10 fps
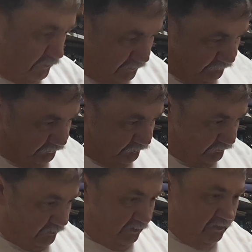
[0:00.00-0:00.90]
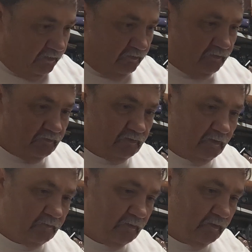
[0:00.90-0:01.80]
It's sticking on
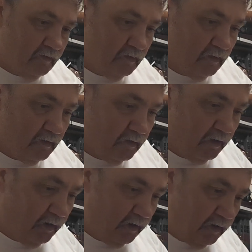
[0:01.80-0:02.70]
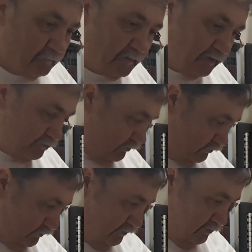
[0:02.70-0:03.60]
something. That's a
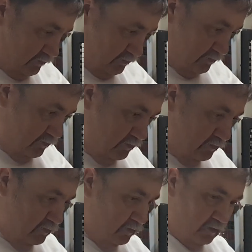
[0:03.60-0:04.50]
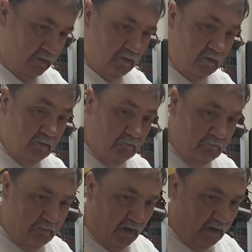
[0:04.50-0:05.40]
wooden
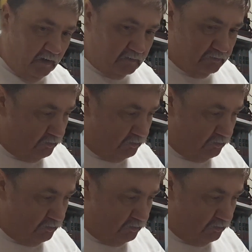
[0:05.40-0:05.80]
box.